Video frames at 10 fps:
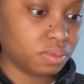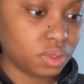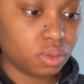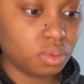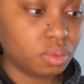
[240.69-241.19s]

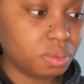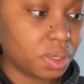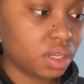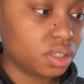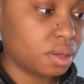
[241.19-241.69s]
So by
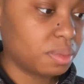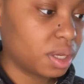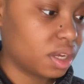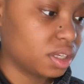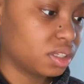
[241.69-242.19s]
the time I
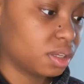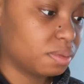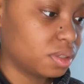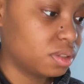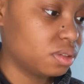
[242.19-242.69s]
got
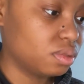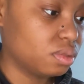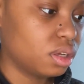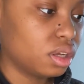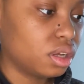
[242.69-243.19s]
accepted to
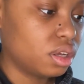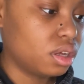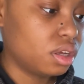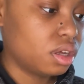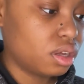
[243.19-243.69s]

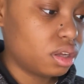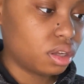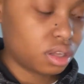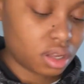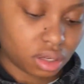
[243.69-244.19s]
a
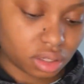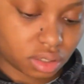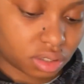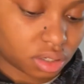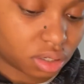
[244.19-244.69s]

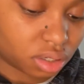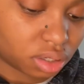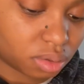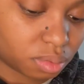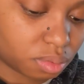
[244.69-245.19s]
college
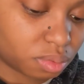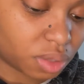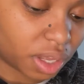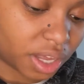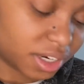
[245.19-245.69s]

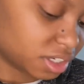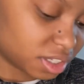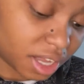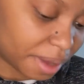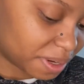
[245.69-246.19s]
that just
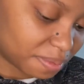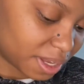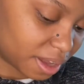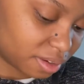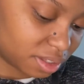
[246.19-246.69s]
happened to be
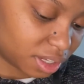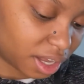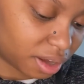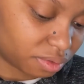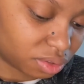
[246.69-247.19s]
outstate,
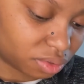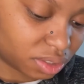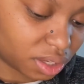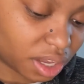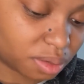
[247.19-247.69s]
I was so
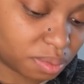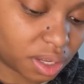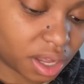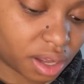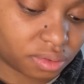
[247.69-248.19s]
excited,
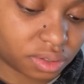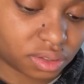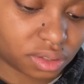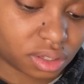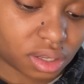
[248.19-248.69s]
but I
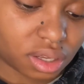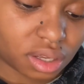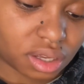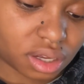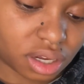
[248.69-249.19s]
was
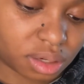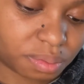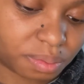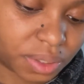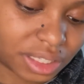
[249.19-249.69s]
kind
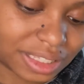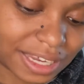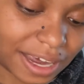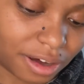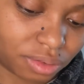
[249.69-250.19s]
of put
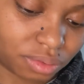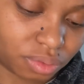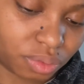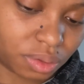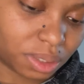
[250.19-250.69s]
down
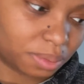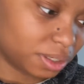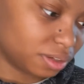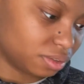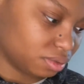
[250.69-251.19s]
when my
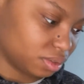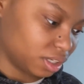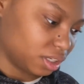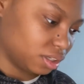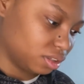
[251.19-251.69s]
parents were
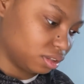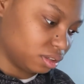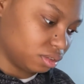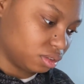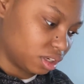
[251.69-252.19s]
like, you know,
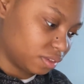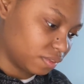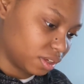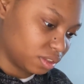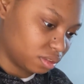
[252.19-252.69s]
try to
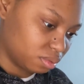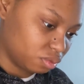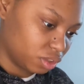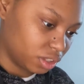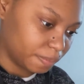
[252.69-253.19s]
find somewhere